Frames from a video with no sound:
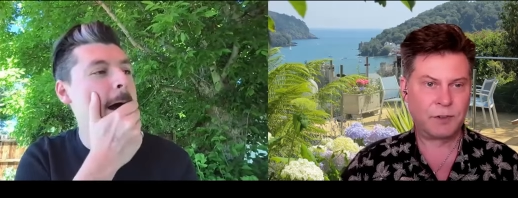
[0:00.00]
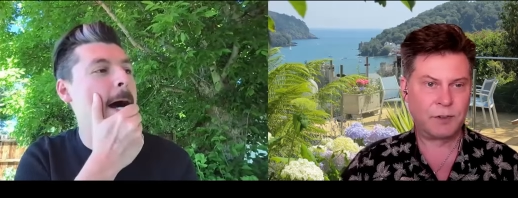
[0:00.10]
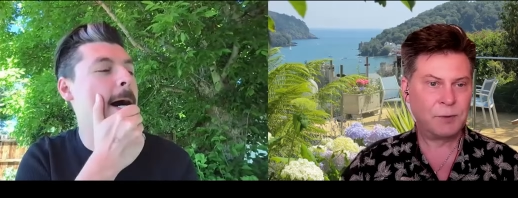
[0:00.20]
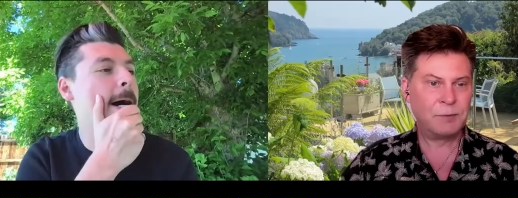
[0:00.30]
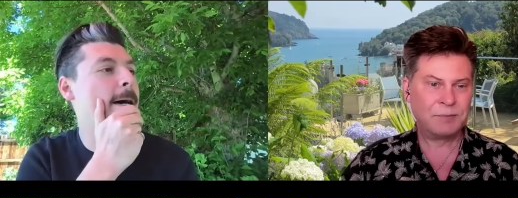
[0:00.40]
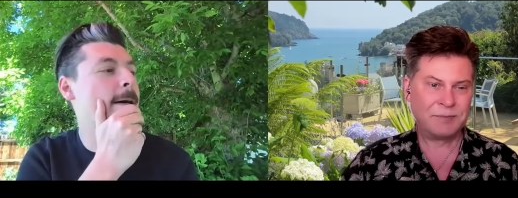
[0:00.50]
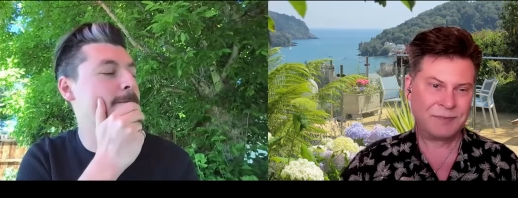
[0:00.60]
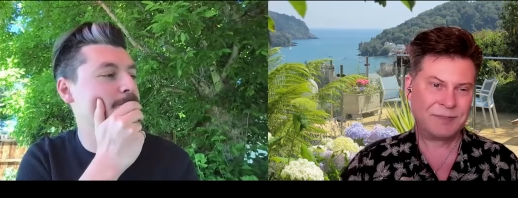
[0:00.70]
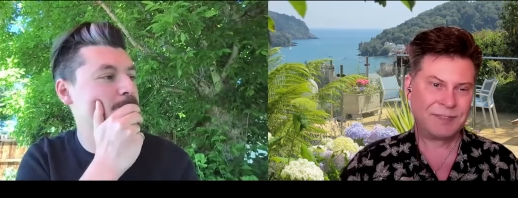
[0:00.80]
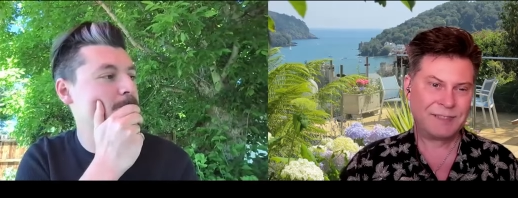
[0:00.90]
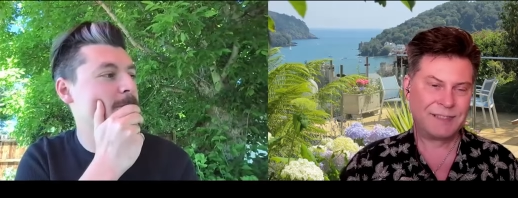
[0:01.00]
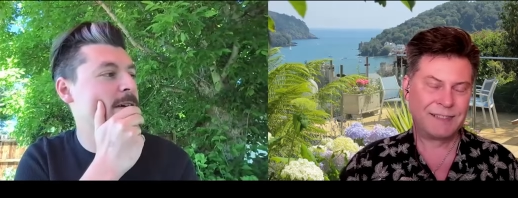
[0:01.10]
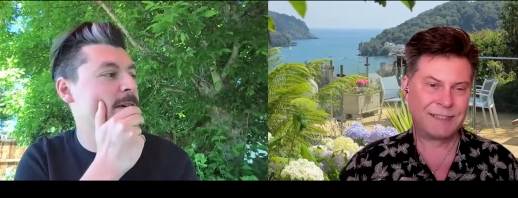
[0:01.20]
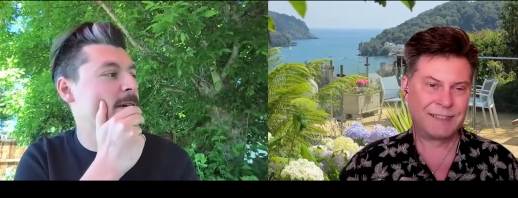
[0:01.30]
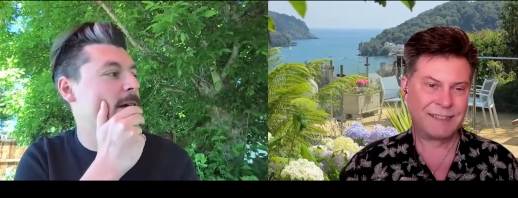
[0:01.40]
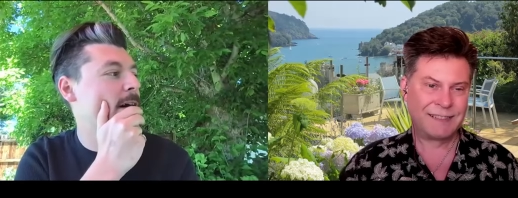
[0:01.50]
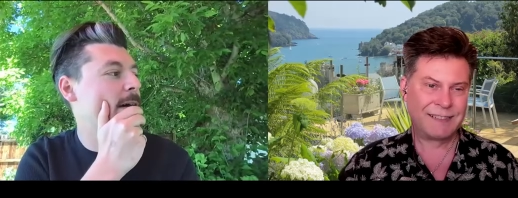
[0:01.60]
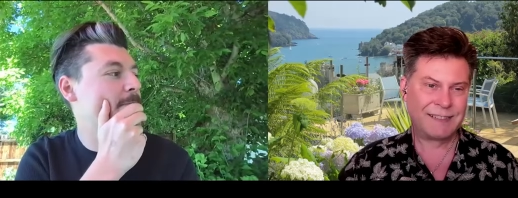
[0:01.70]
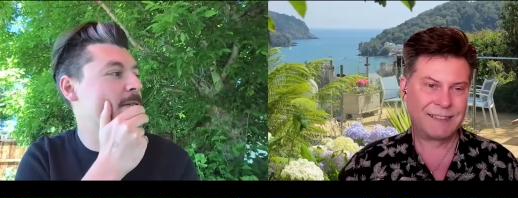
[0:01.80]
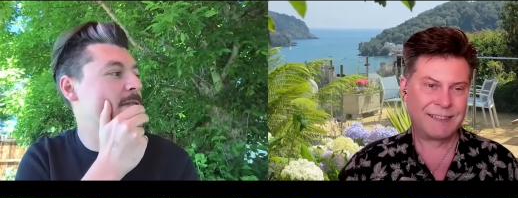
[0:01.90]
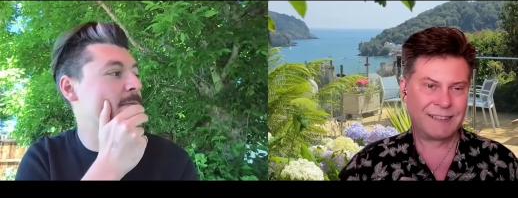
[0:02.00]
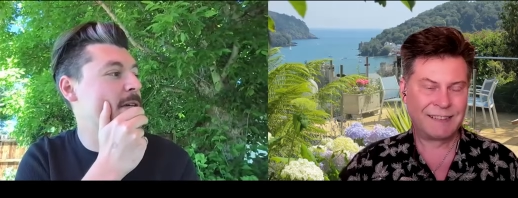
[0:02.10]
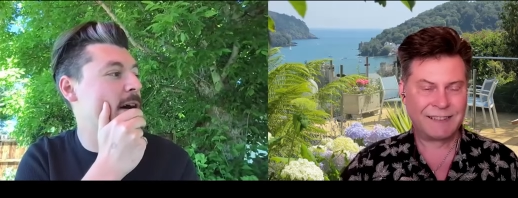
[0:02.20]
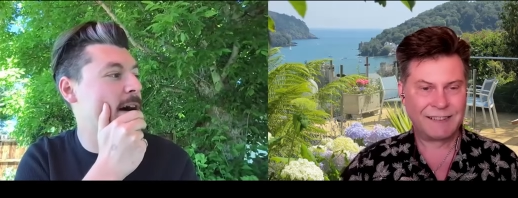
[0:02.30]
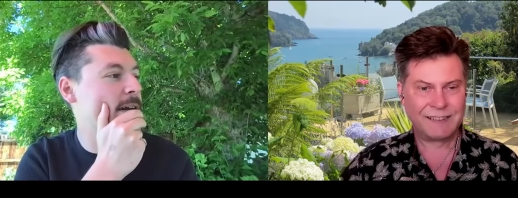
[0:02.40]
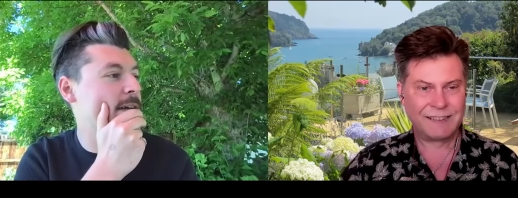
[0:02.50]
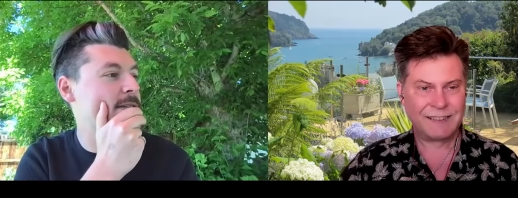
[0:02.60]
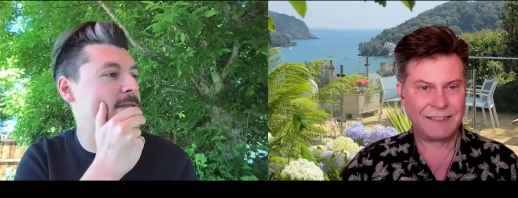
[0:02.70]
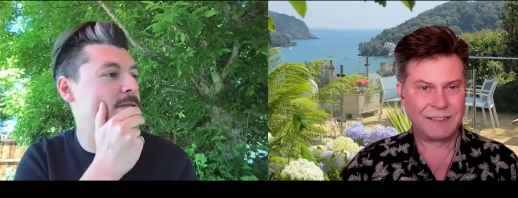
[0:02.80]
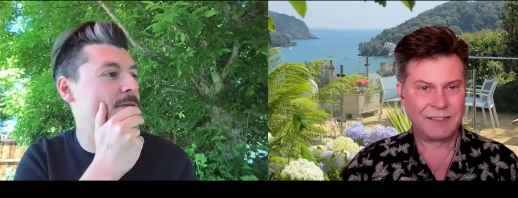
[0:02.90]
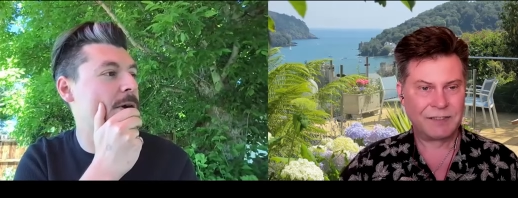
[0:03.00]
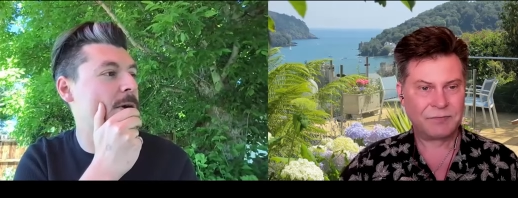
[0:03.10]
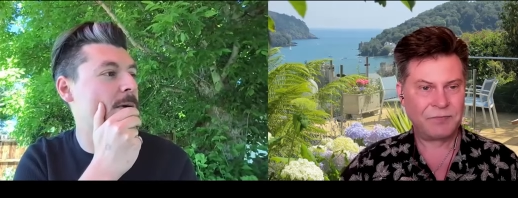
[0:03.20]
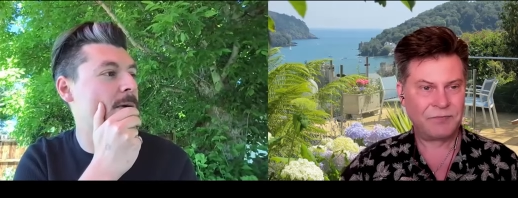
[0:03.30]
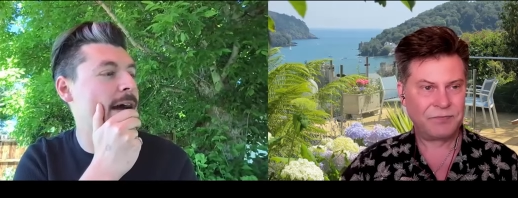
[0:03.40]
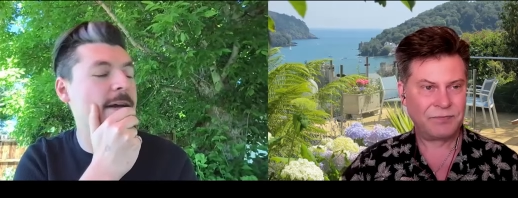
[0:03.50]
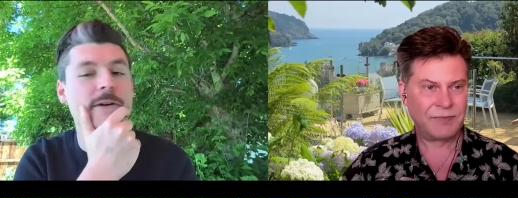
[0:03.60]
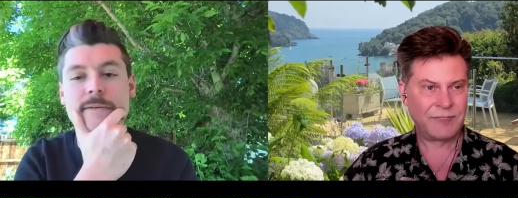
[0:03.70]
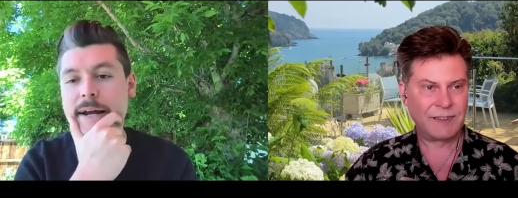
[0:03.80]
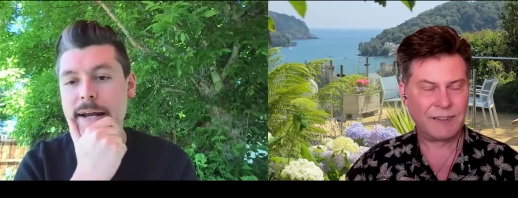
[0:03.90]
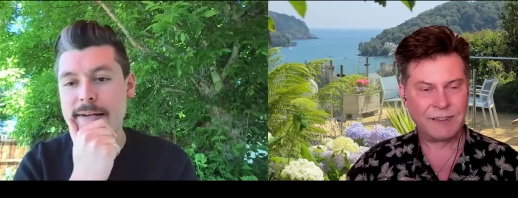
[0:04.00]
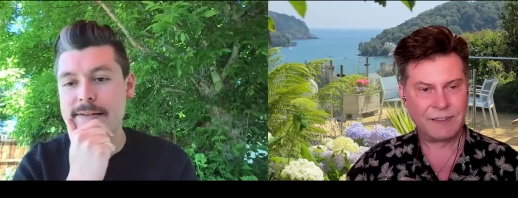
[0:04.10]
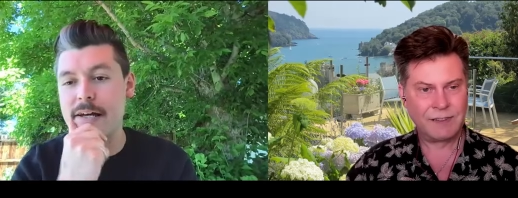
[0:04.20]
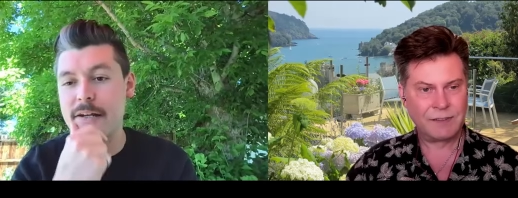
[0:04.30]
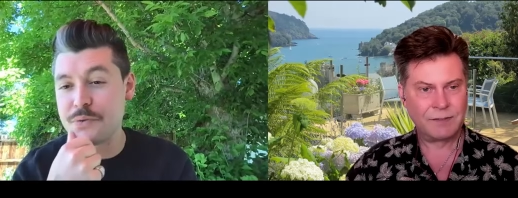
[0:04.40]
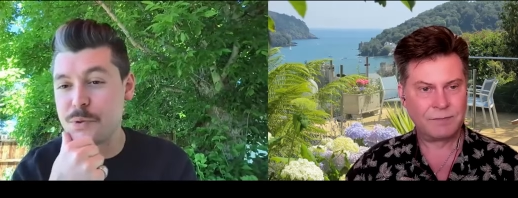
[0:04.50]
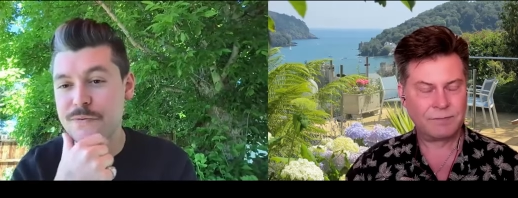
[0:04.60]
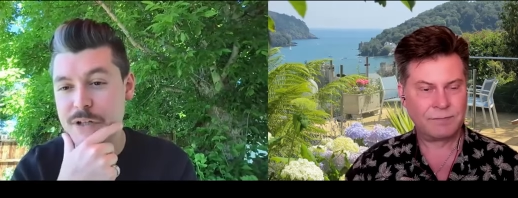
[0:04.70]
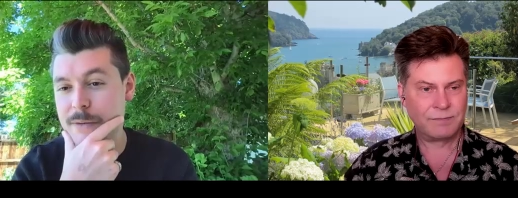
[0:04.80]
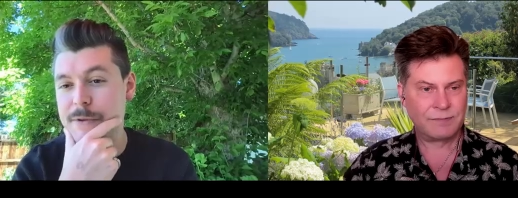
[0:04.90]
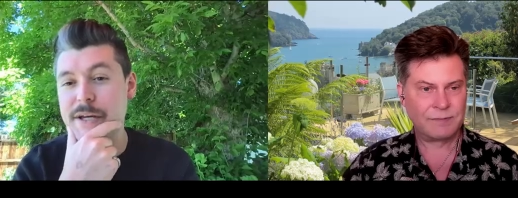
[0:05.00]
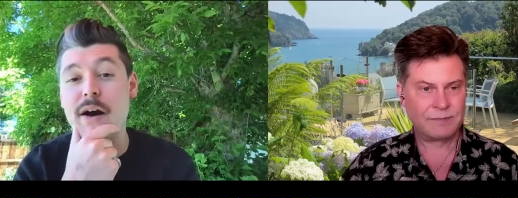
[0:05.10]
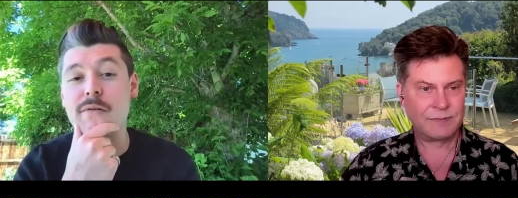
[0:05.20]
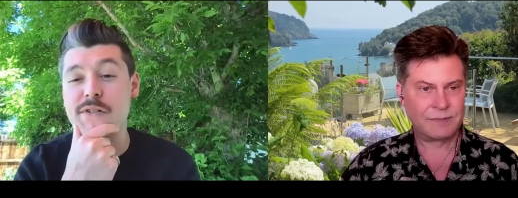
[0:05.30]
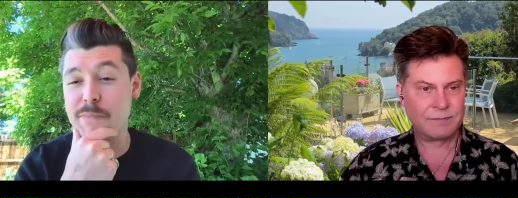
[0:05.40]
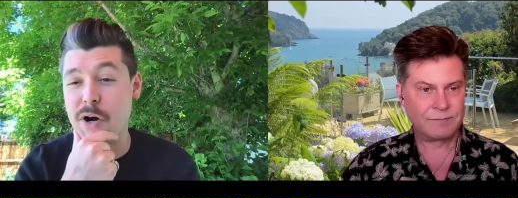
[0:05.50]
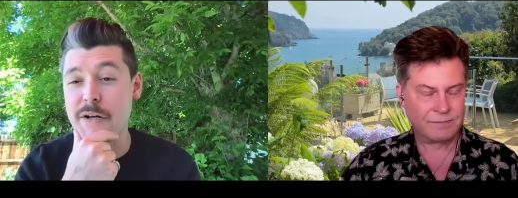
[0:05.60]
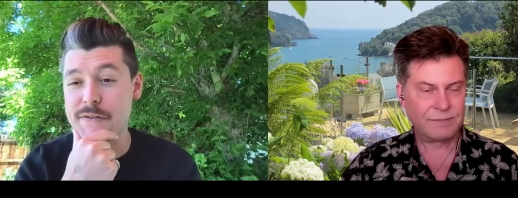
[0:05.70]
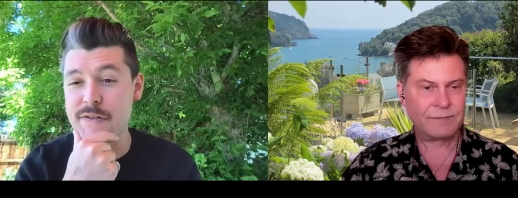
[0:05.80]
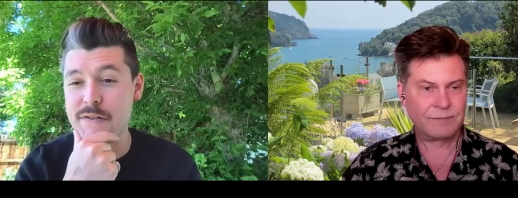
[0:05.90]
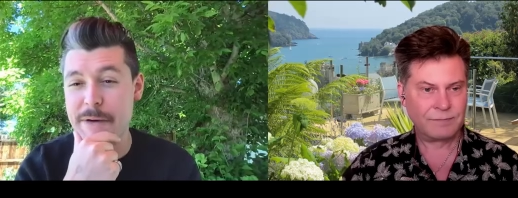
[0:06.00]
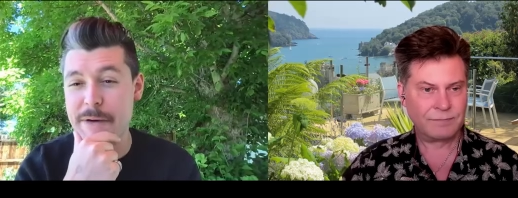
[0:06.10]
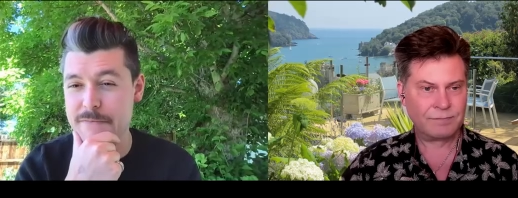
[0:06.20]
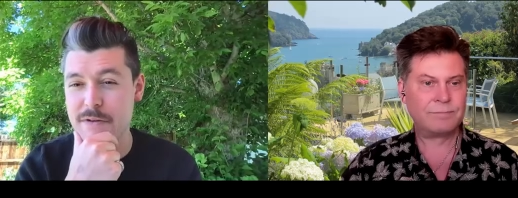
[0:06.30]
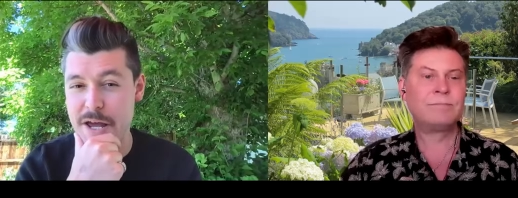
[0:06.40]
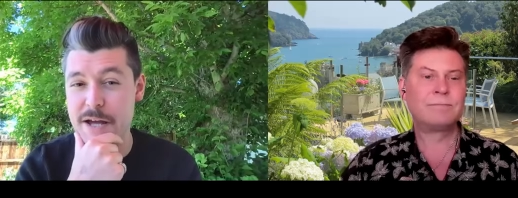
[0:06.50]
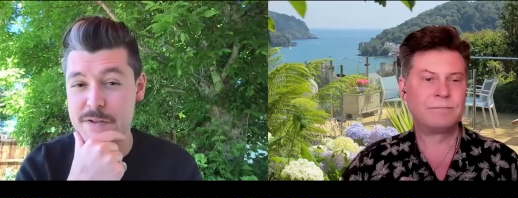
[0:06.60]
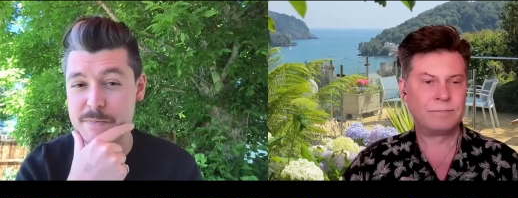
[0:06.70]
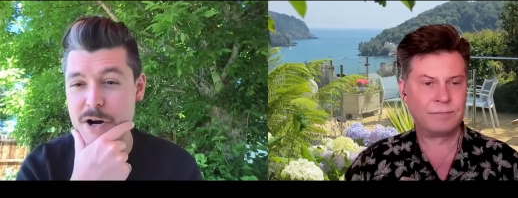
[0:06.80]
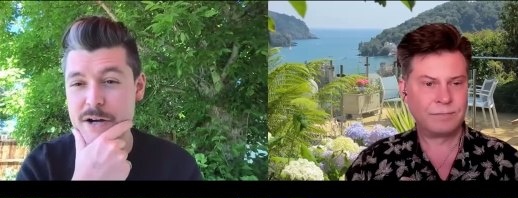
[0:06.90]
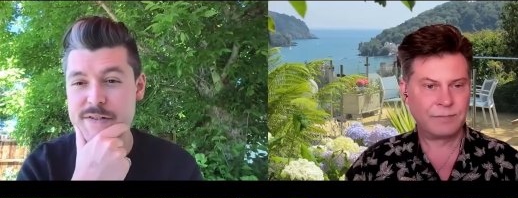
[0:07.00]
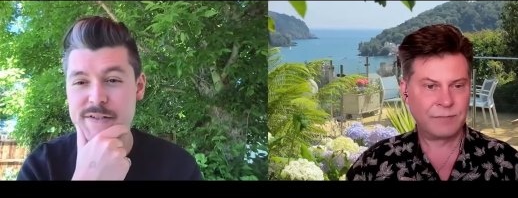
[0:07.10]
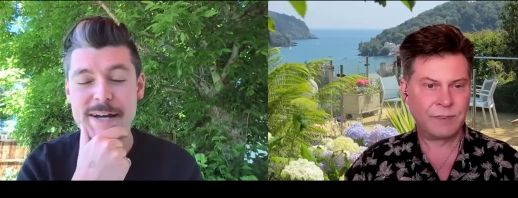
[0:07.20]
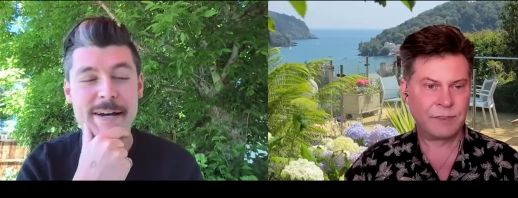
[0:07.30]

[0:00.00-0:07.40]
Speaker 1: Cool. Um, I mean, to be honest, you know, Edgar Wright has that new movie coming out, Sparks, about mm-hmm. the band Sparks.